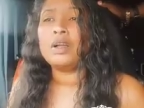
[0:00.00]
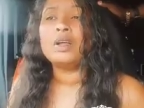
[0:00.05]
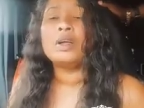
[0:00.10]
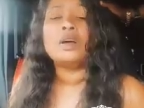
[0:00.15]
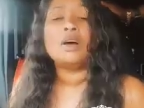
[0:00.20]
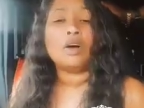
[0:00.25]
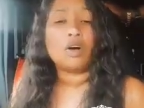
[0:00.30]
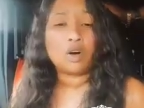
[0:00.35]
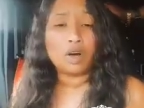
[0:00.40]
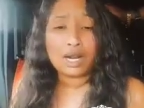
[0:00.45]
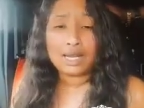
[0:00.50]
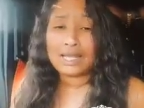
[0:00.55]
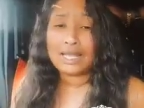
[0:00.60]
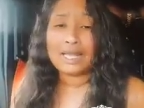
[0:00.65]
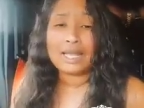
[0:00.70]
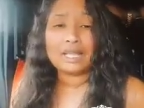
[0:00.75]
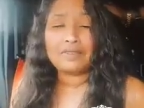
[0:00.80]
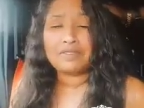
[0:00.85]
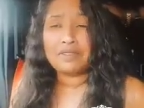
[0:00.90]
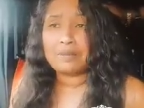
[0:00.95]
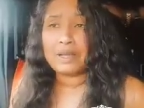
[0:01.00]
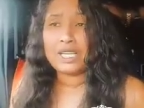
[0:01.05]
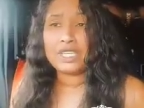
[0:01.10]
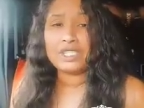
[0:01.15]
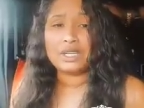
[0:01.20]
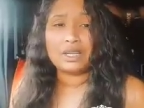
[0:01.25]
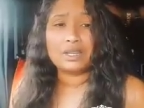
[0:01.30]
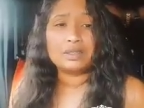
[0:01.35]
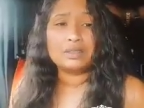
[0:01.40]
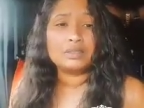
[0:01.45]
prepared when you get there.
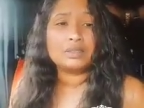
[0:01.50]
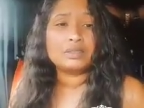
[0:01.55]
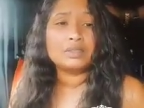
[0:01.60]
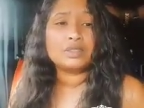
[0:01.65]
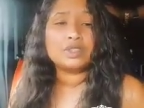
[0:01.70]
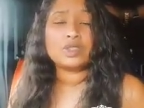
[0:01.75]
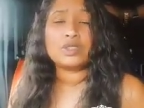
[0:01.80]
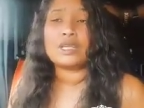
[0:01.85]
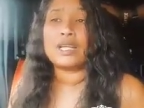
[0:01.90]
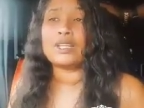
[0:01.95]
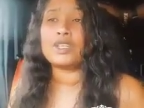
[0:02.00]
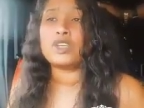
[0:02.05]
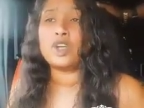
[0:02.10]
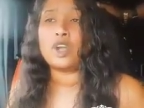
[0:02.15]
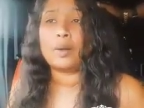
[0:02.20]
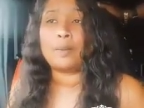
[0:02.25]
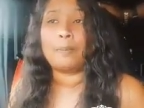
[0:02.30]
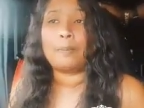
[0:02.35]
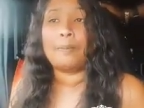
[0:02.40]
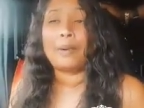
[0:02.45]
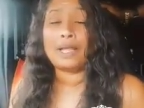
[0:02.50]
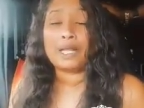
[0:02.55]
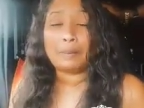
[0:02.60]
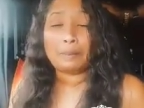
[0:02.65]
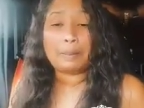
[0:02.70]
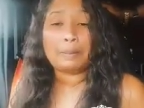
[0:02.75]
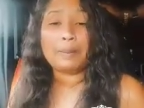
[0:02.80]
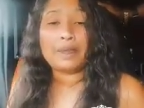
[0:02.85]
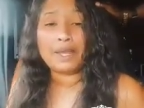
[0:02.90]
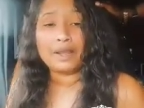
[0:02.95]
Because true story, one of my
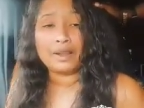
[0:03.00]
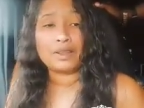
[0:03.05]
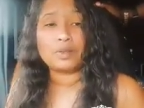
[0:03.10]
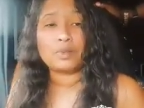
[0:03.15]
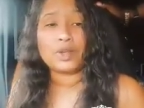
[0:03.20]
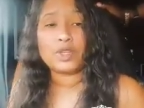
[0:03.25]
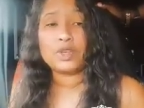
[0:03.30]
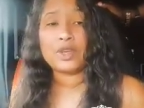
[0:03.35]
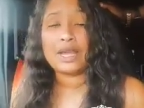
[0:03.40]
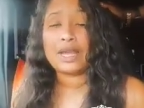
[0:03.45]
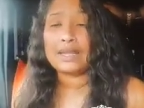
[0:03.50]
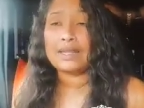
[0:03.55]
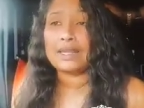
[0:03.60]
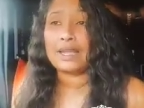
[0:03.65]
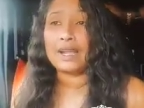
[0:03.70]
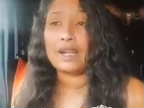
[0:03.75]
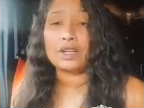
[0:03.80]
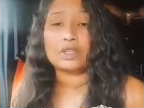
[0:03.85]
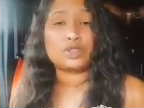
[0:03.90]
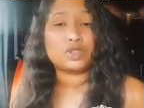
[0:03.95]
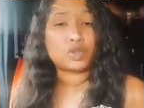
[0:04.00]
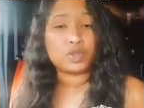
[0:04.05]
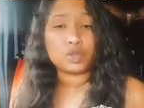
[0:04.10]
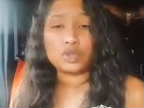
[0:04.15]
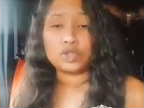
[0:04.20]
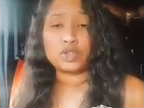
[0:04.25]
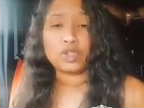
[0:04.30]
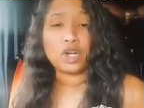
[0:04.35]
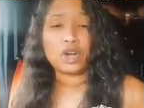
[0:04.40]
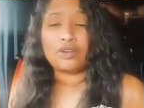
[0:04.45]
clients went down there in
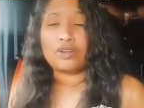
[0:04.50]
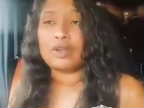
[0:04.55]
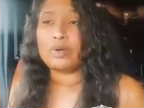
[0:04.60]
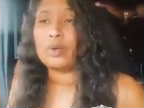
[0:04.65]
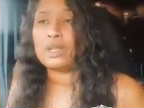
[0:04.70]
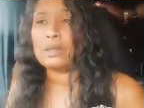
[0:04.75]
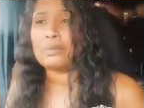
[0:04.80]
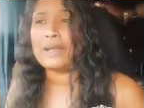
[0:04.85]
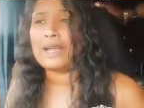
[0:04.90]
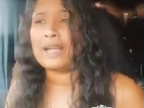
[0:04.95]
October.